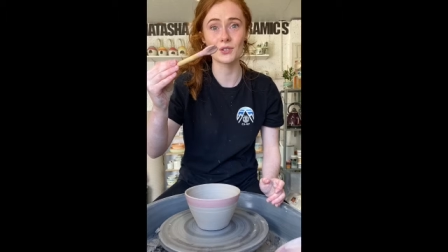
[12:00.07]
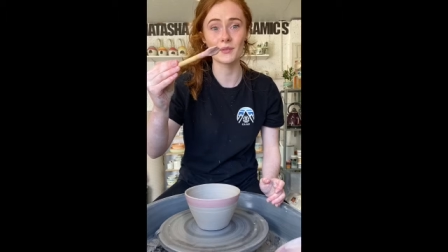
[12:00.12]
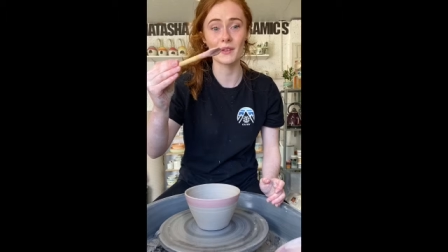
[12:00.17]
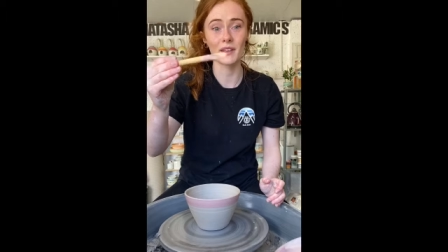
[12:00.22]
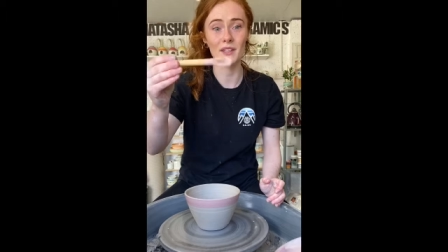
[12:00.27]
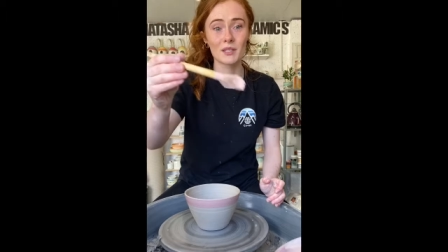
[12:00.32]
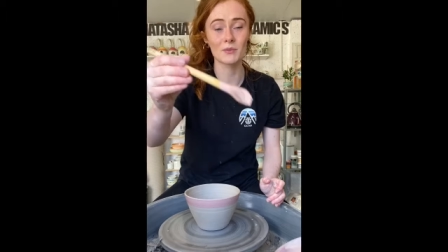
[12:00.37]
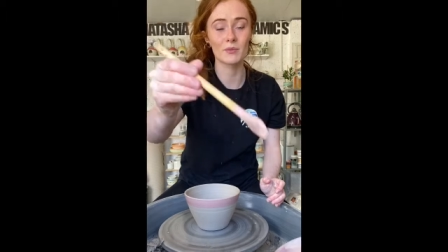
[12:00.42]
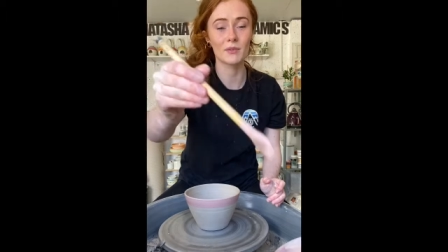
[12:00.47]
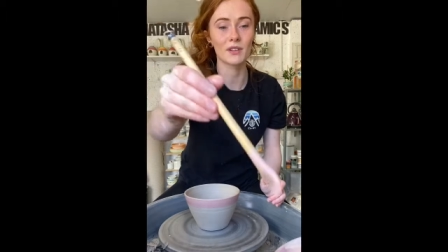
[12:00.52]
so
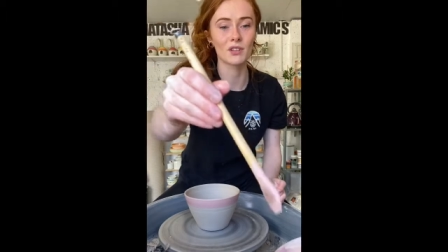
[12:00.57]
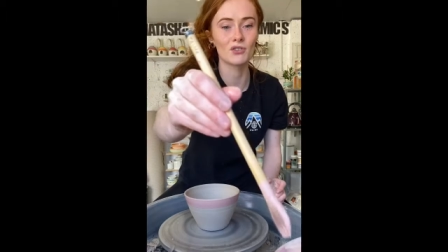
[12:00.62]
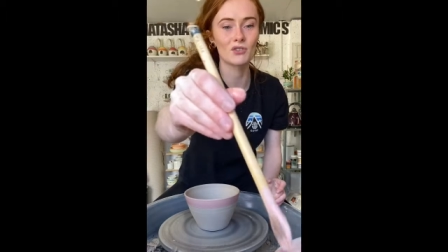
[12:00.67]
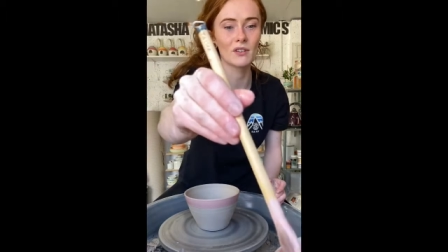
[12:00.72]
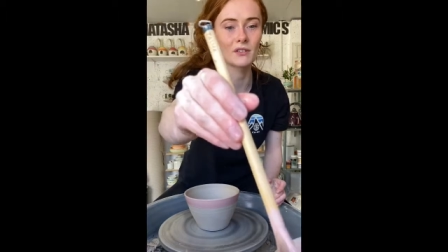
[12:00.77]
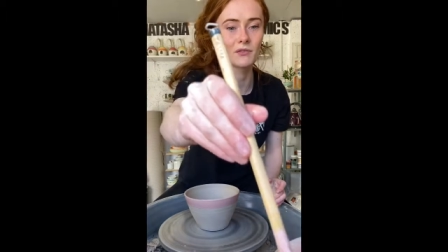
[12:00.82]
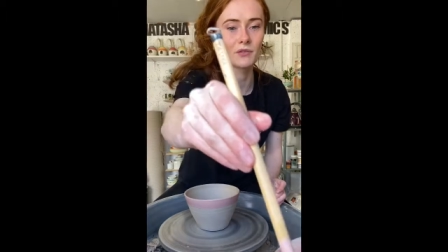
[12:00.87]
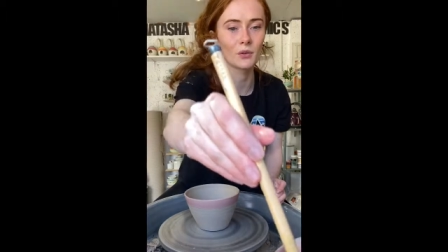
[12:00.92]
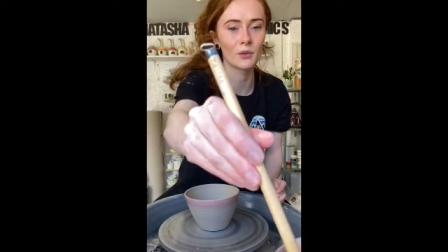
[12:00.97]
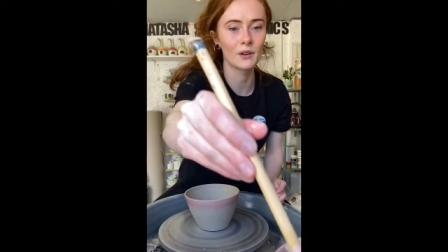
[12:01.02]
that's pretty
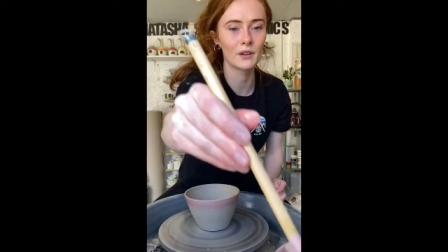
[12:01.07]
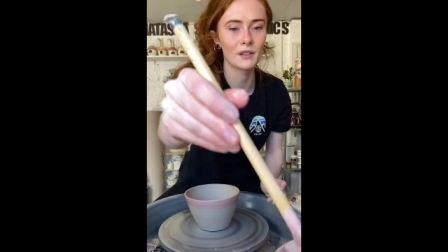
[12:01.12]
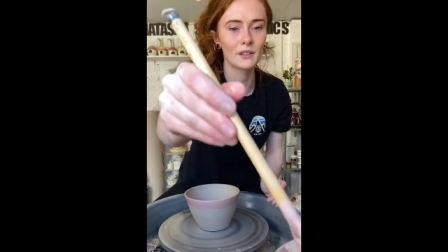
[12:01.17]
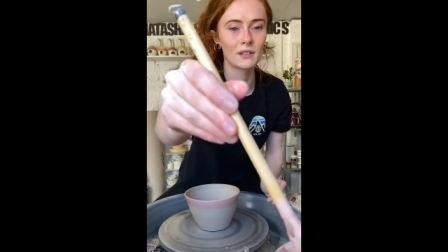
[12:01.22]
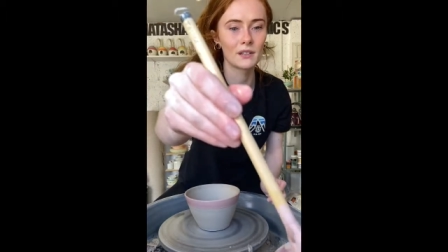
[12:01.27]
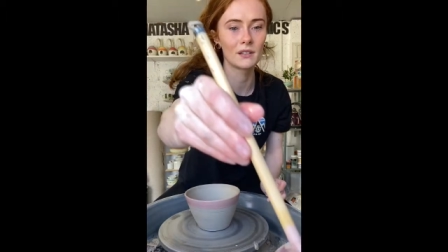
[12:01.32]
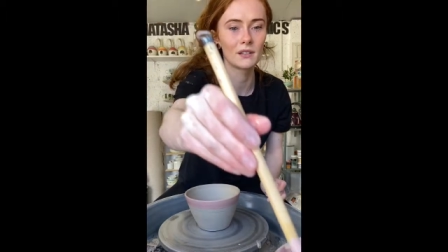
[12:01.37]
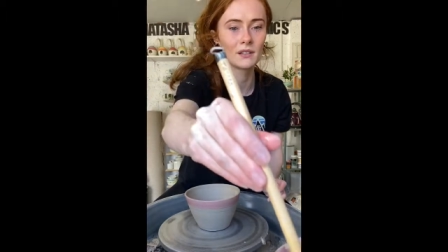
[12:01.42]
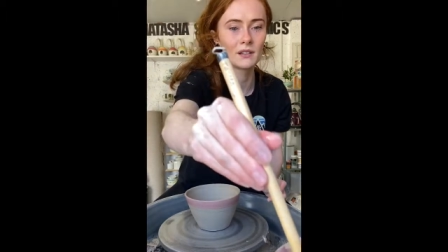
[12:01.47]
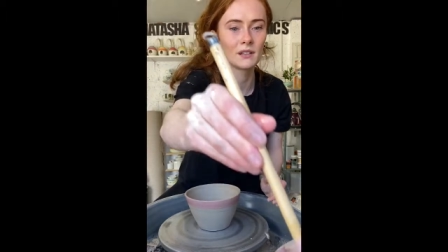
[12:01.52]
straightforward.
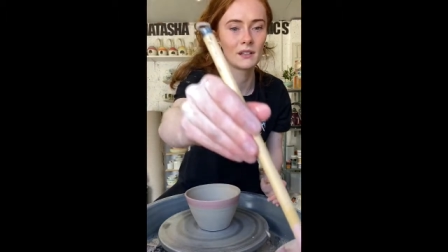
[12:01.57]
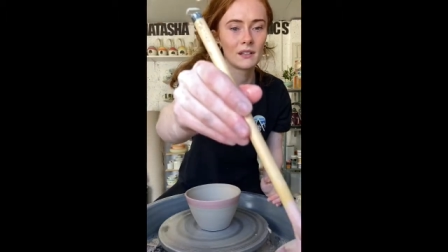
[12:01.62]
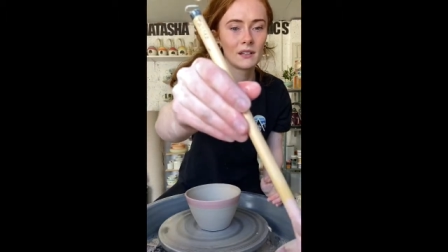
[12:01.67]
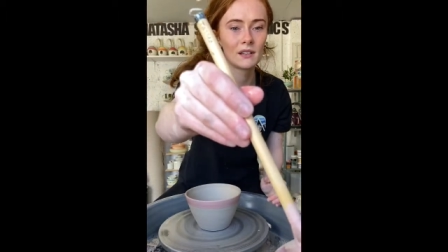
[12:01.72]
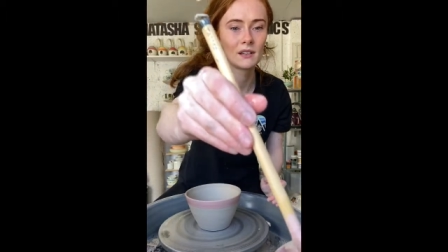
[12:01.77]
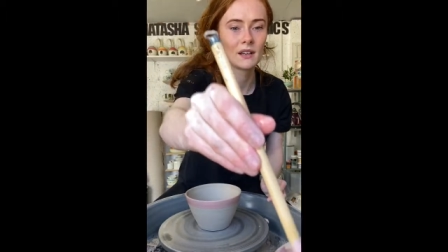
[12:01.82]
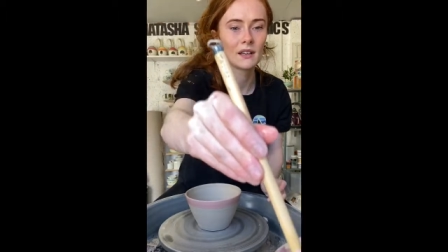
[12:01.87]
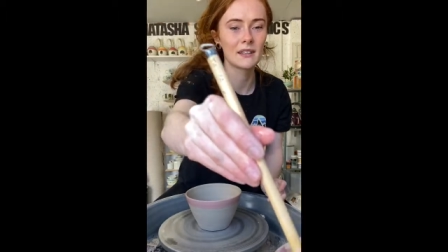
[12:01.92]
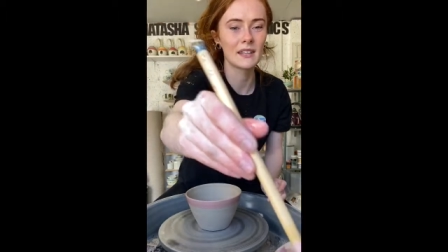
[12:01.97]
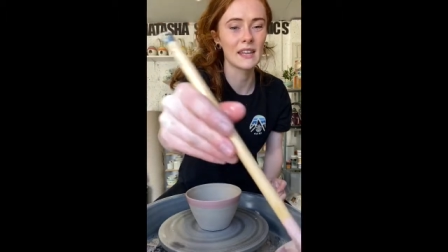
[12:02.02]

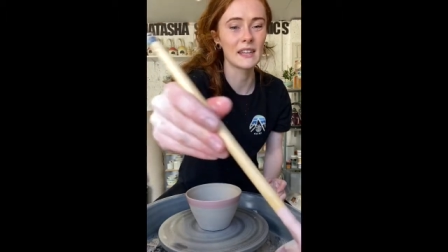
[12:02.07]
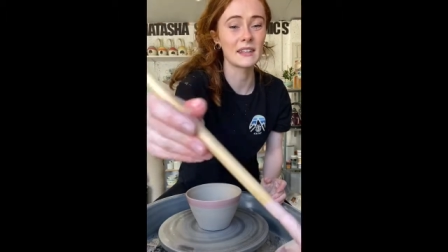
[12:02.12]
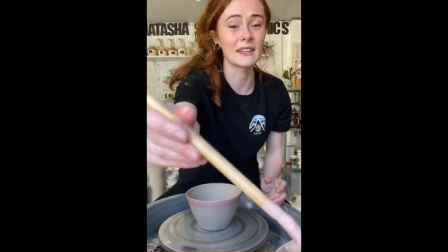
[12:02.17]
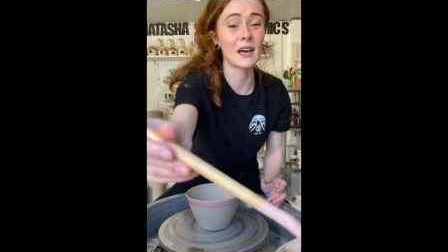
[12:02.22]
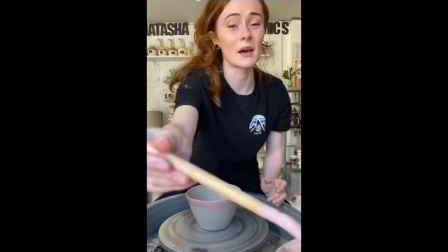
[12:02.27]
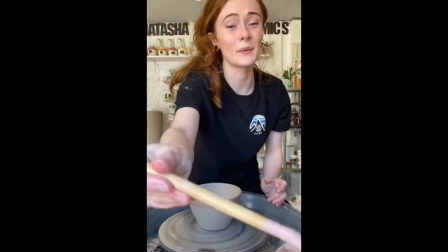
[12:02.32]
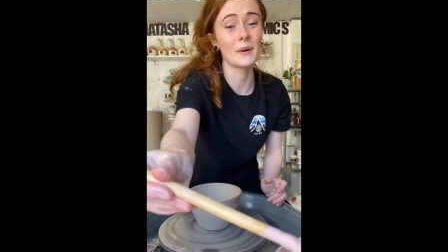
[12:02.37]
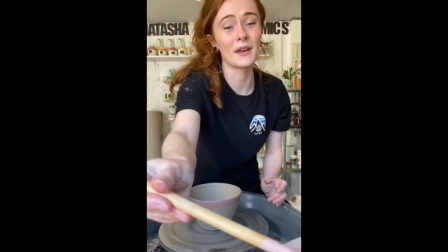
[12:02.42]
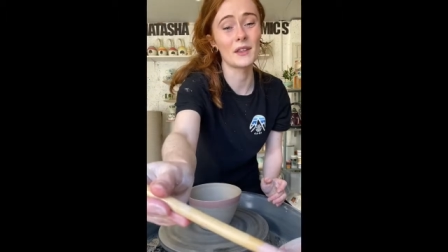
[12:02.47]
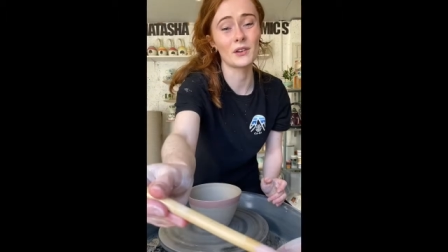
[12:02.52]
Then
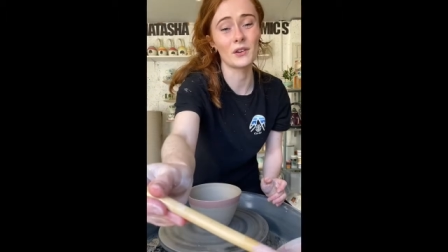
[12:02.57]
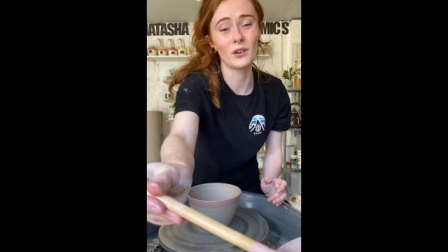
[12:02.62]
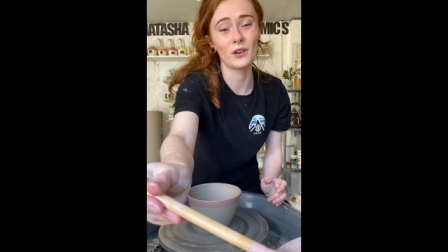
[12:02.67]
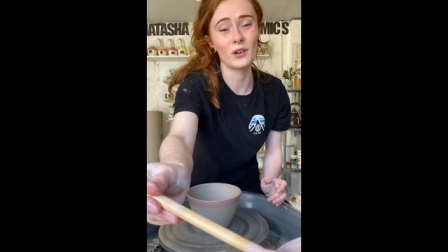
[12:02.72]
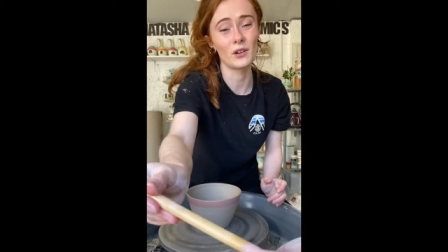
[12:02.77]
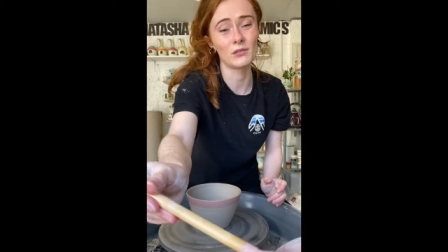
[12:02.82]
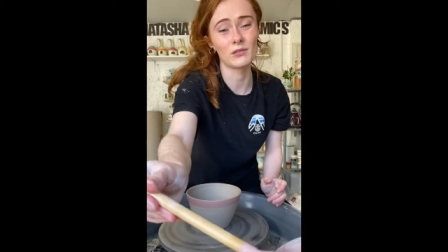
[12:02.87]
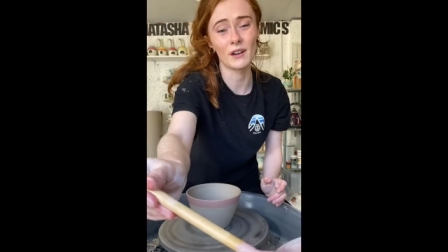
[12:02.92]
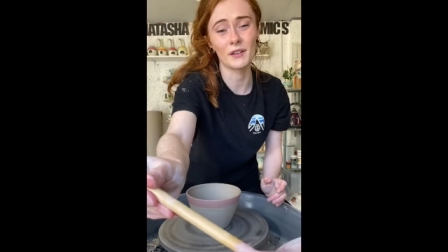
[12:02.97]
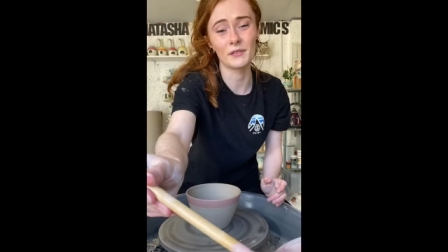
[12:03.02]
that way they're
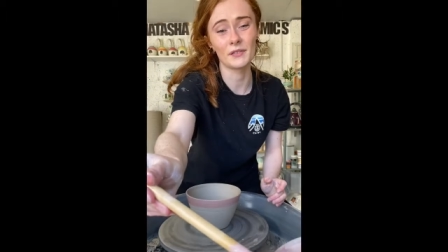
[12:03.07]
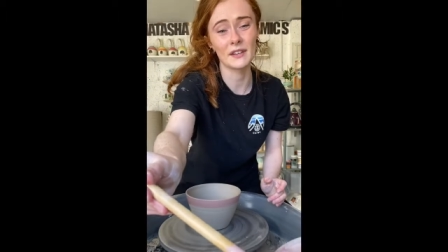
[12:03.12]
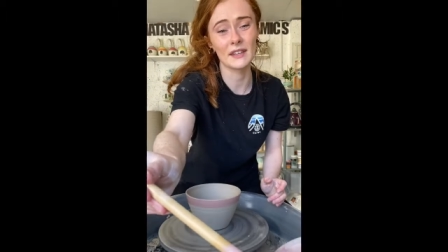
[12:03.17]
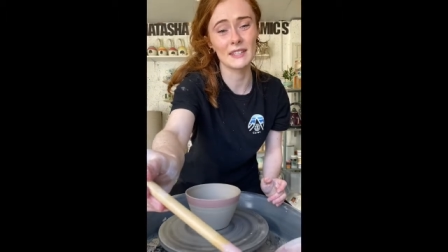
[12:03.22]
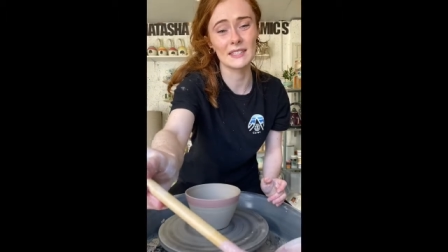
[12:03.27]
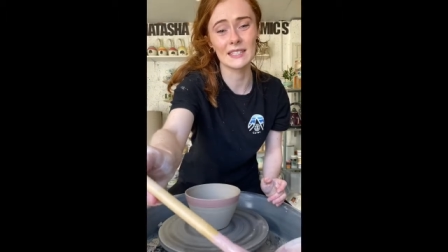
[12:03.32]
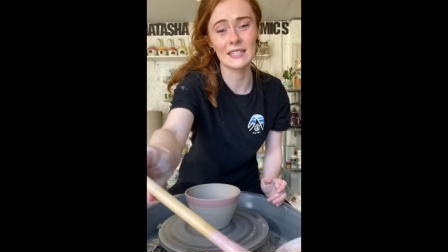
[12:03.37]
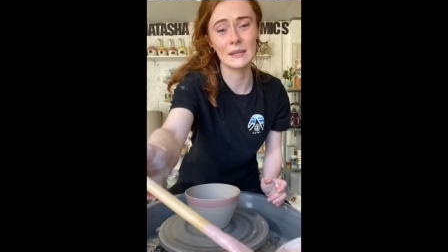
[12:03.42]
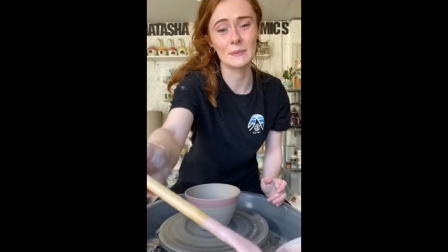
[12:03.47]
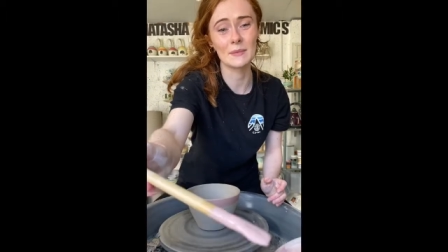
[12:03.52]
all roughly
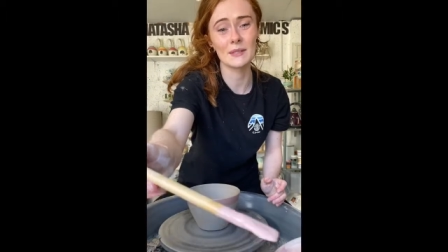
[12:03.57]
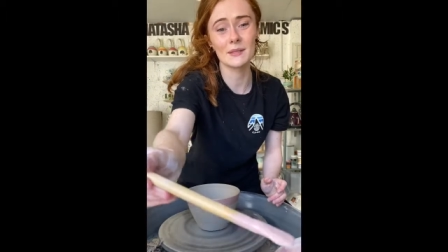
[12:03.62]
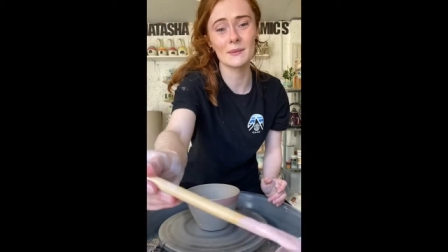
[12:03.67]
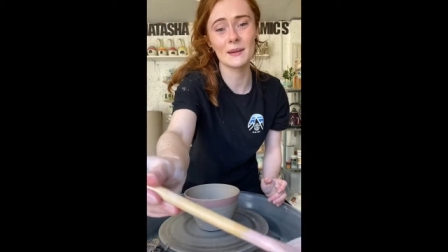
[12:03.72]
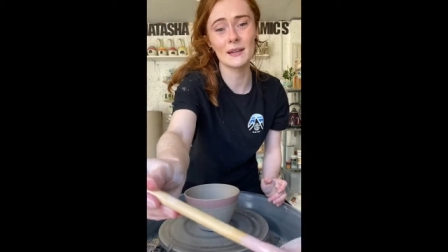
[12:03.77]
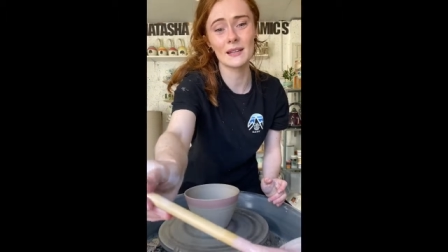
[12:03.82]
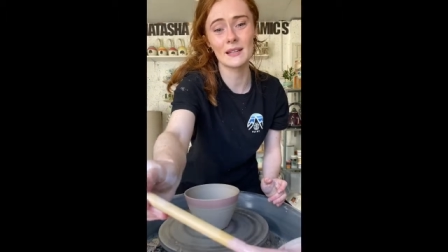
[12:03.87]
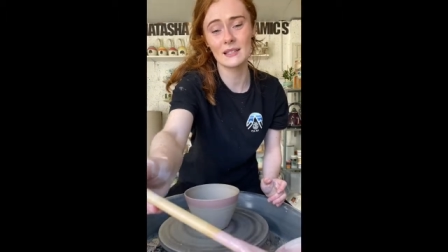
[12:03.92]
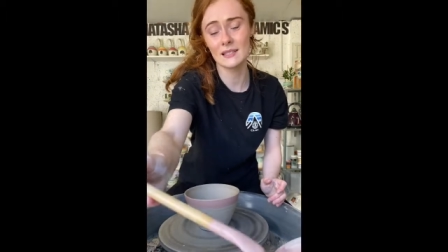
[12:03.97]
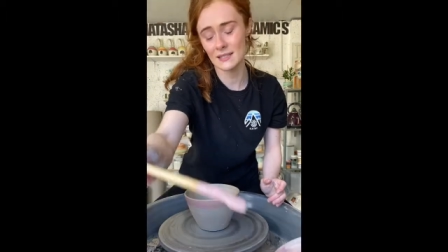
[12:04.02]
the same as
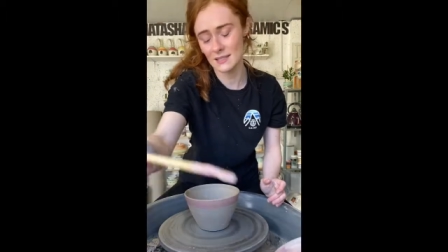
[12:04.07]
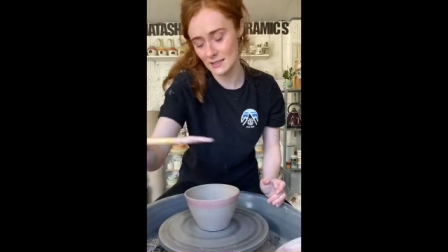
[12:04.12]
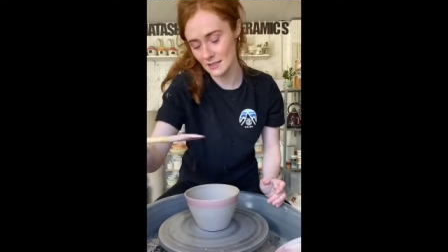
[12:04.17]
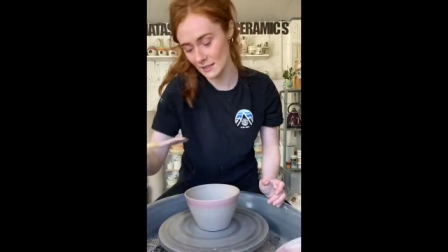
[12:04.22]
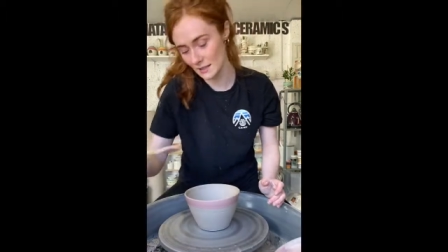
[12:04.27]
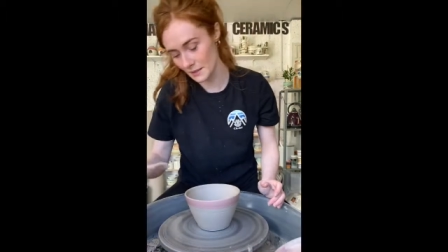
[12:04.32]
well,